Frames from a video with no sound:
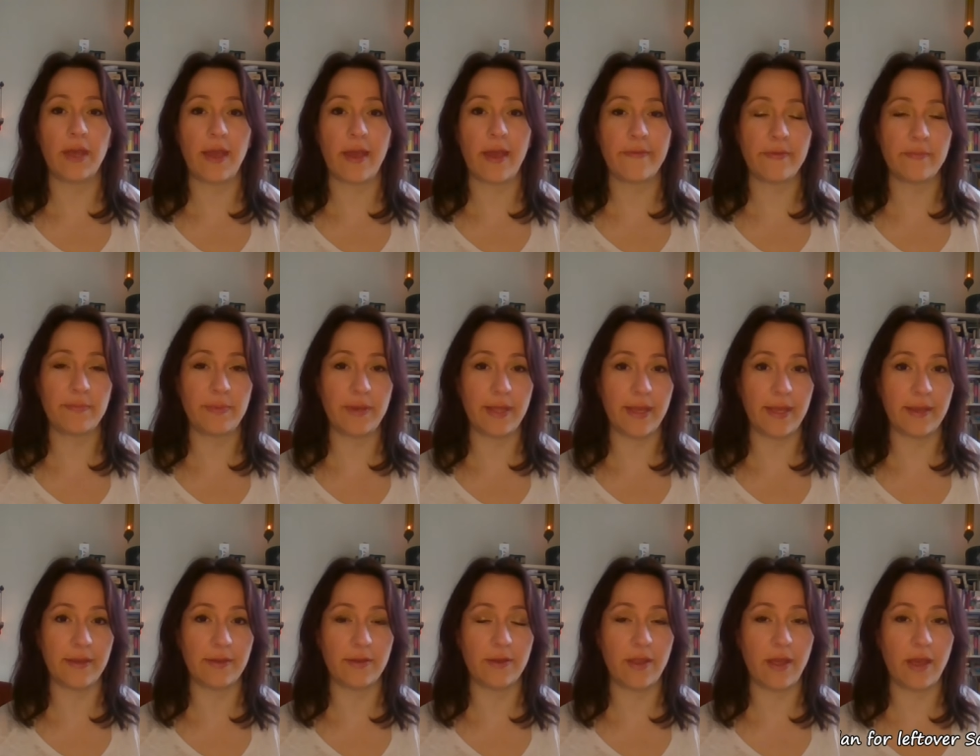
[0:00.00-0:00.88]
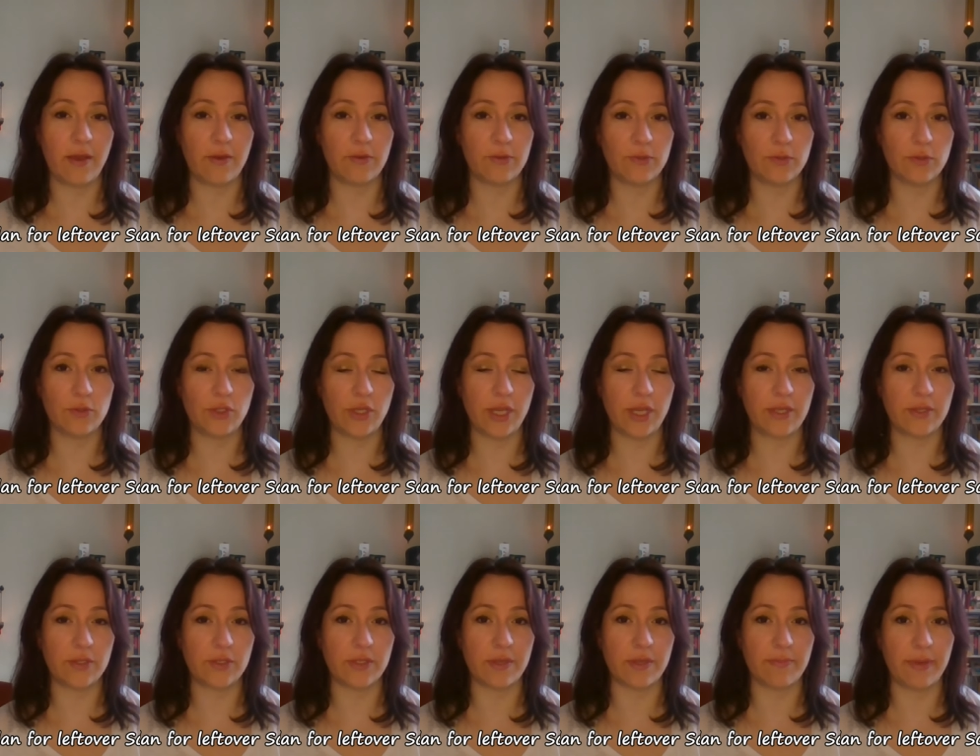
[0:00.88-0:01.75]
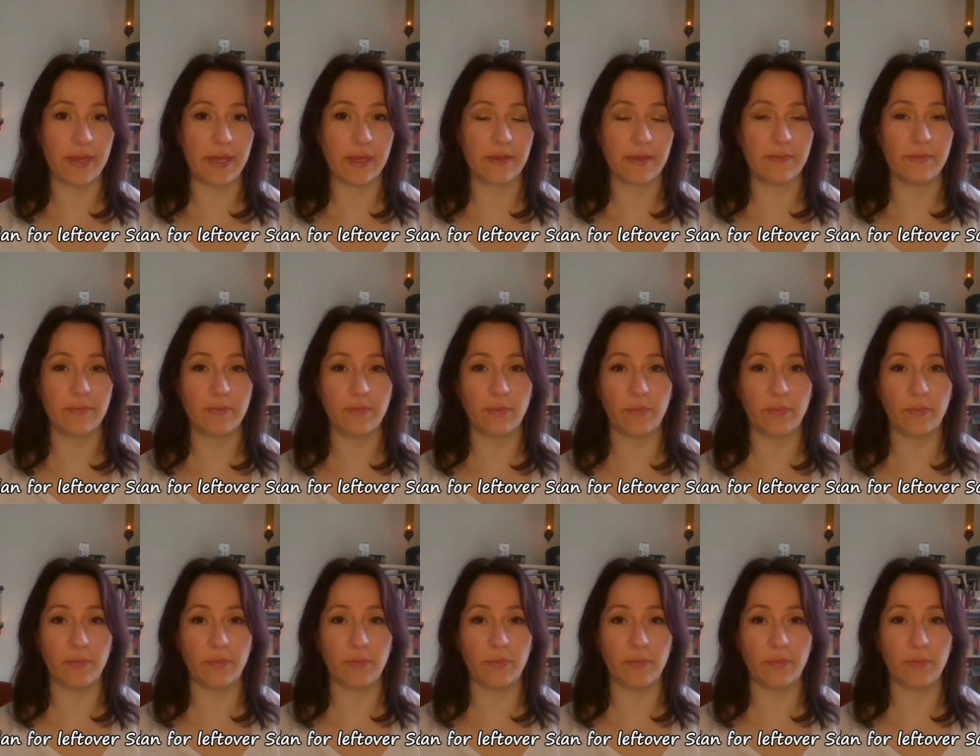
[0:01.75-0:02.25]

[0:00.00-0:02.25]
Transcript: have a plan how to change them back.